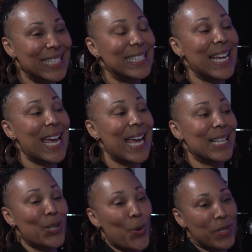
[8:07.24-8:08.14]
Yeah.
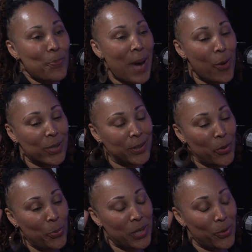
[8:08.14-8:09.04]
So it's Power to
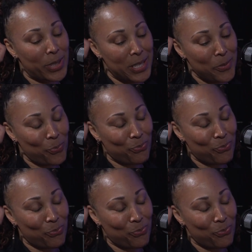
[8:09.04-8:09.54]
the Period.